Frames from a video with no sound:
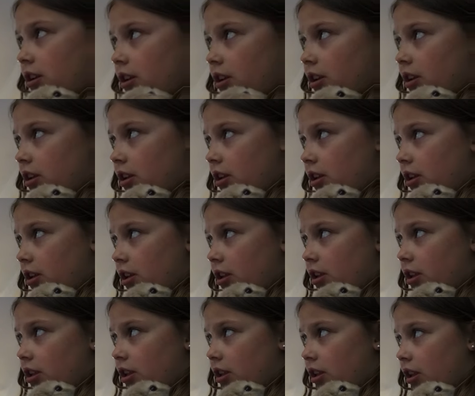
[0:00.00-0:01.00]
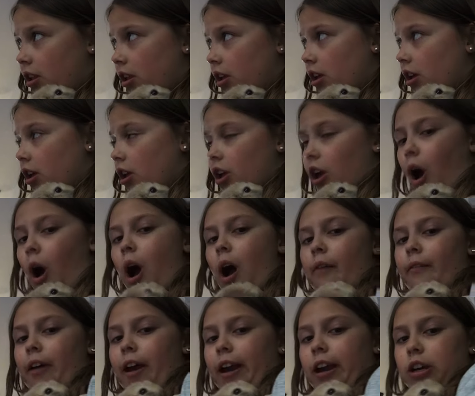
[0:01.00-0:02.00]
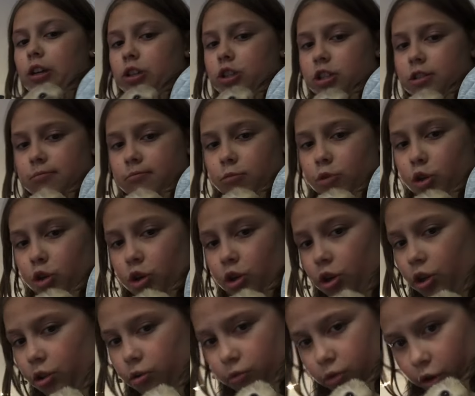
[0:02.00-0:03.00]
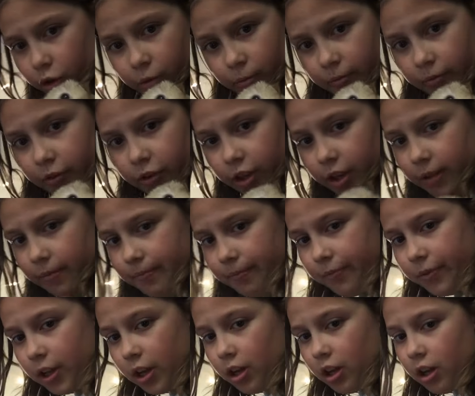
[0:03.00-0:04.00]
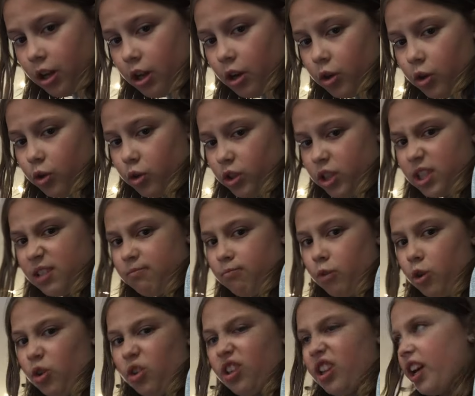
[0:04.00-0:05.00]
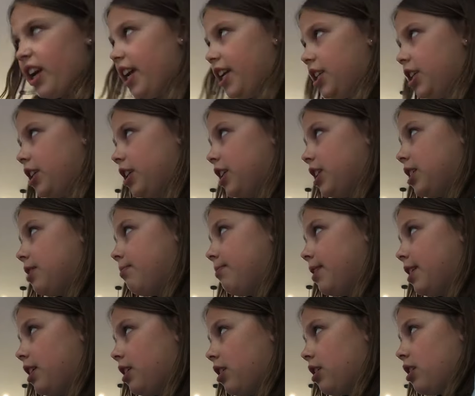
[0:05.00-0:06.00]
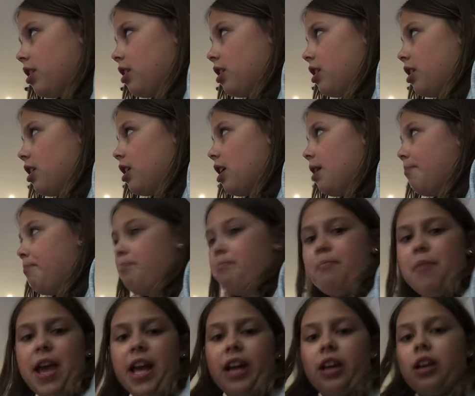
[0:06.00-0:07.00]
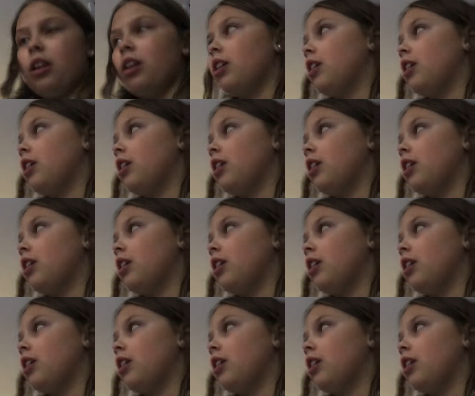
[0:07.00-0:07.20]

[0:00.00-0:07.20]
crown, yeah? Can't have like a small room for them or a small cage. It needs to be a big